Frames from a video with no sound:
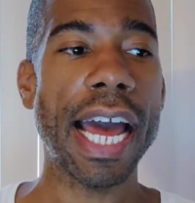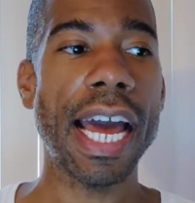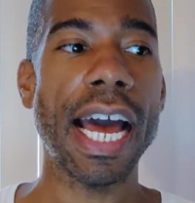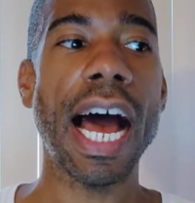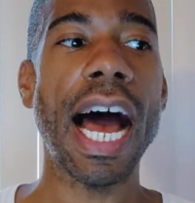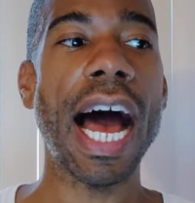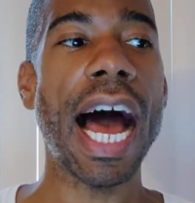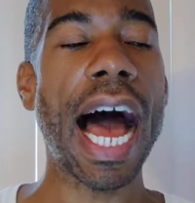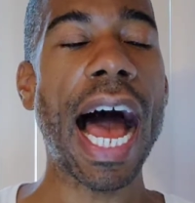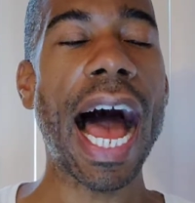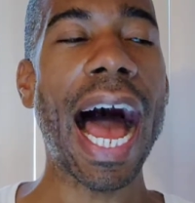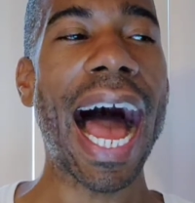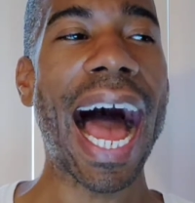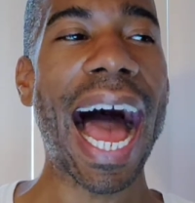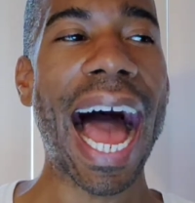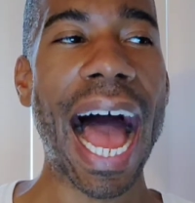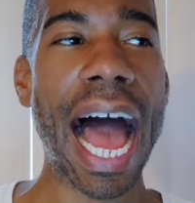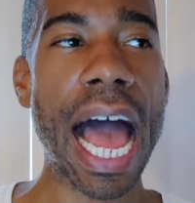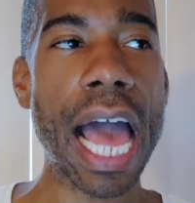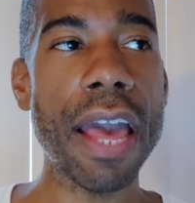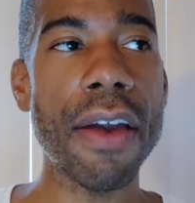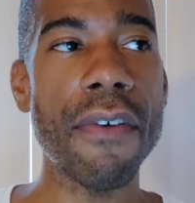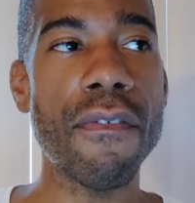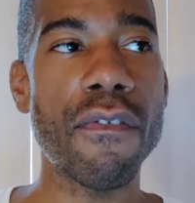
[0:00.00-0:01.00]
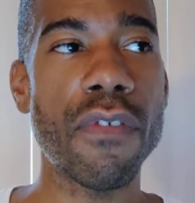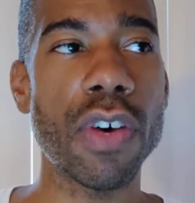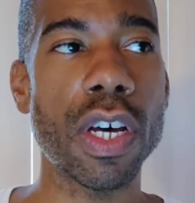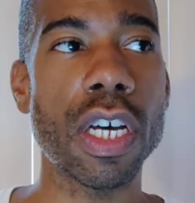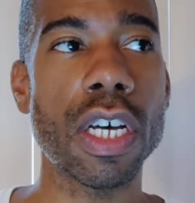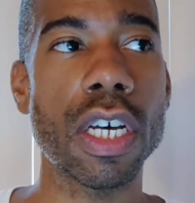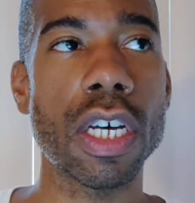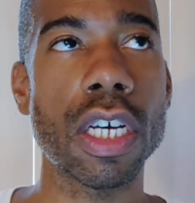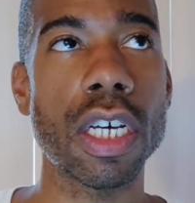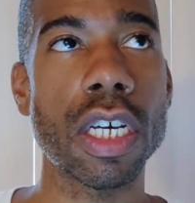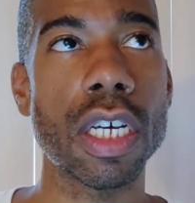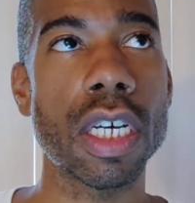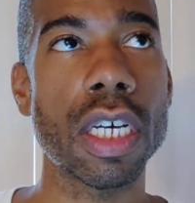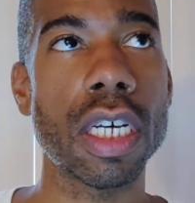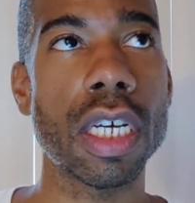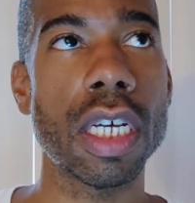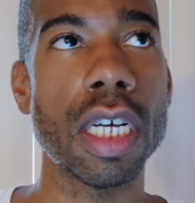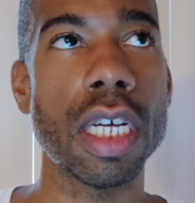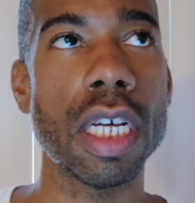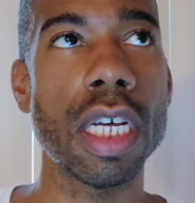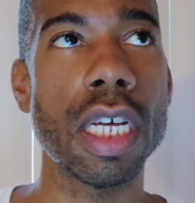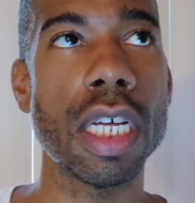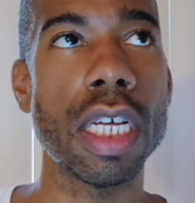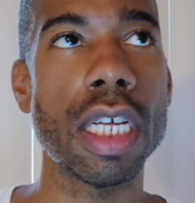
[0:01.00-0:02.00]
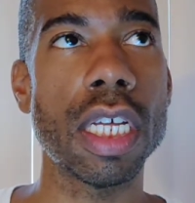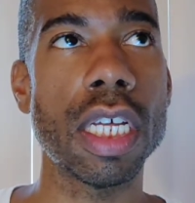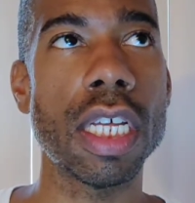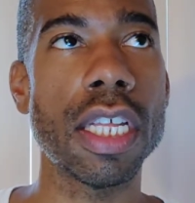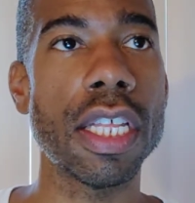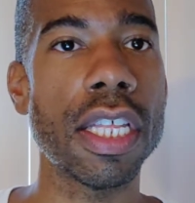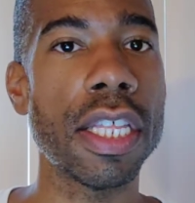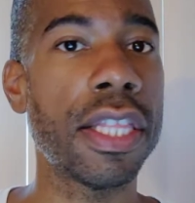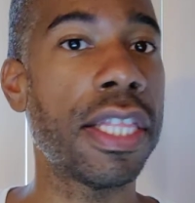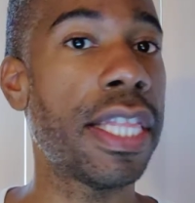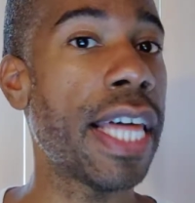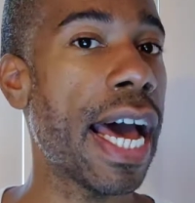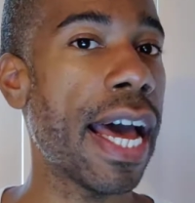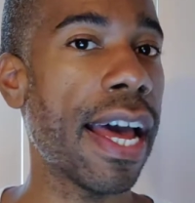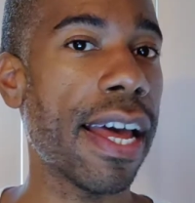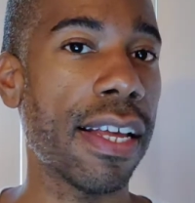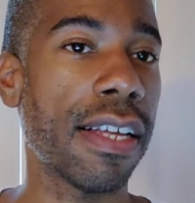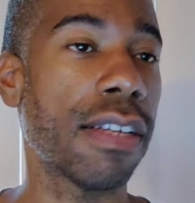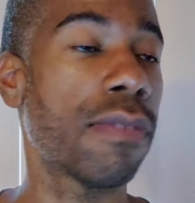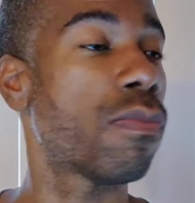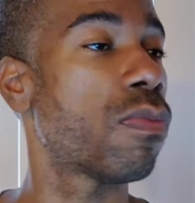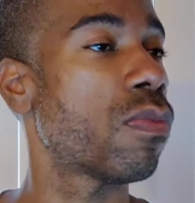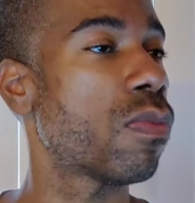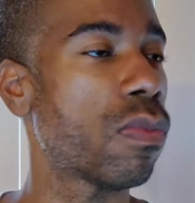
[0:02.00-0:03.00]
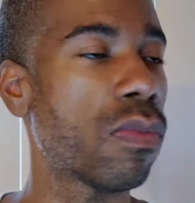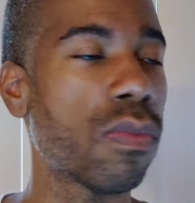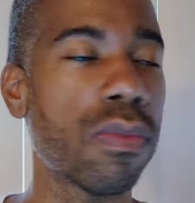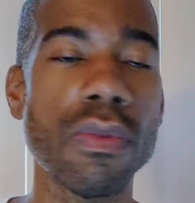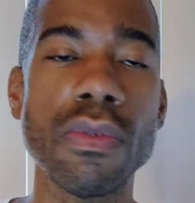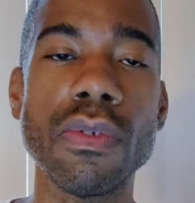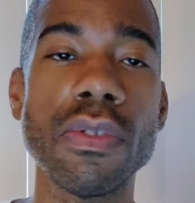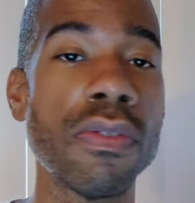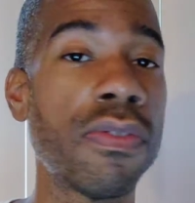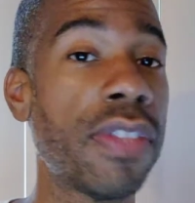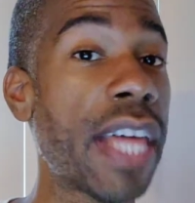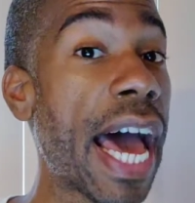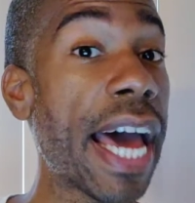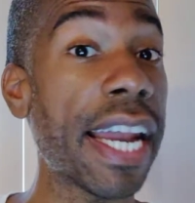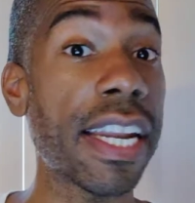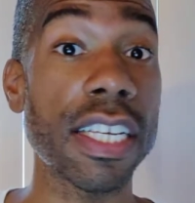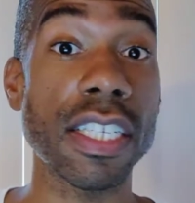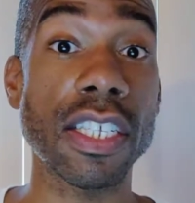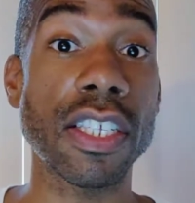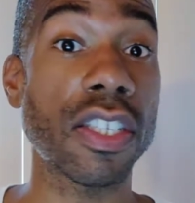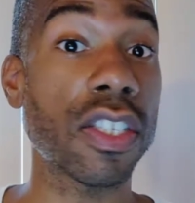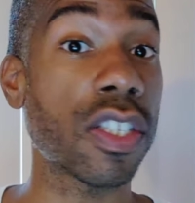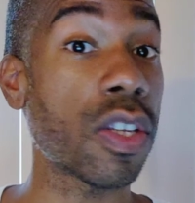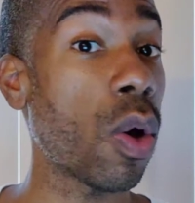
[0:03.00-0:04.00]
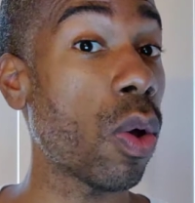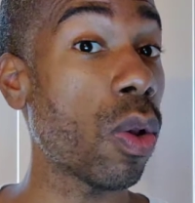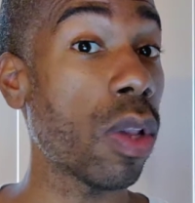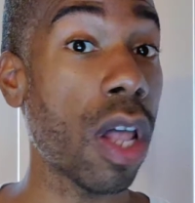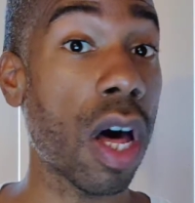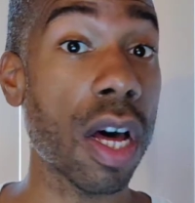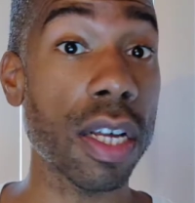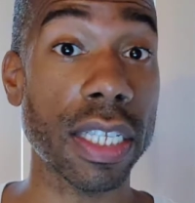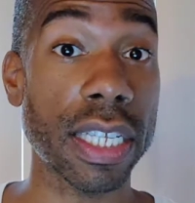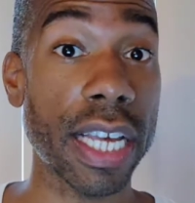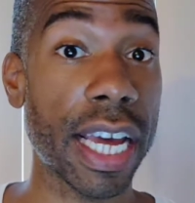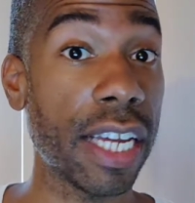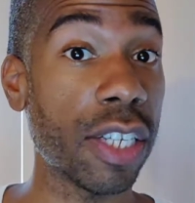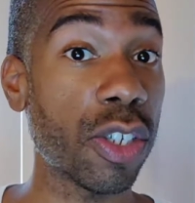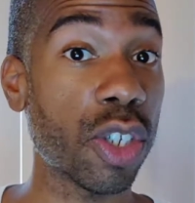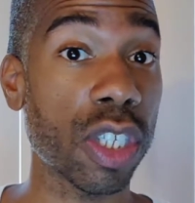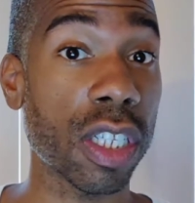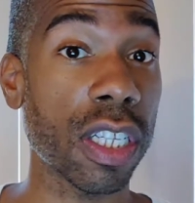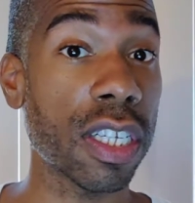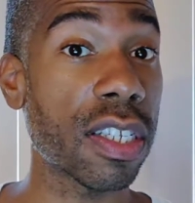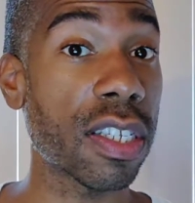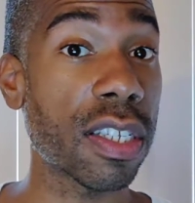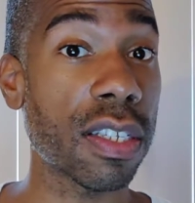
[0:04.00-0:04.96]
I, I've, that, that is so Los Angeles